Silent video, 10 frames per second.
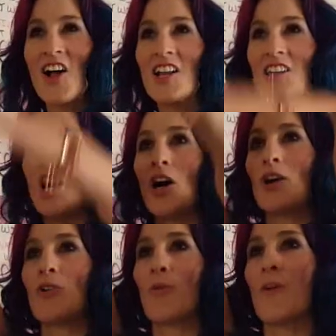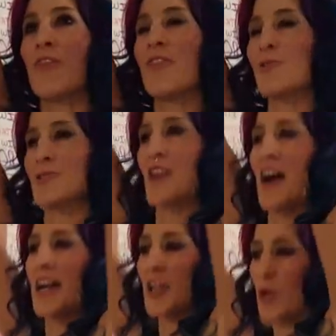along with those
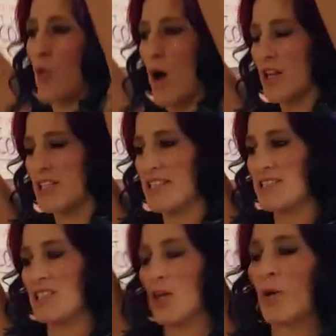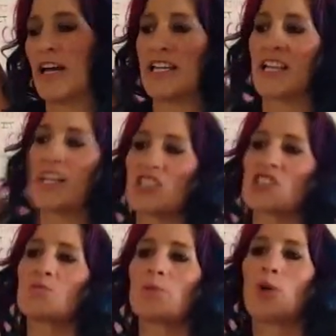higher qualities, and go ahead and
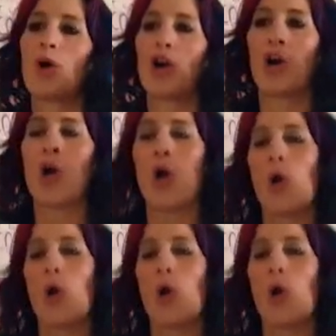explore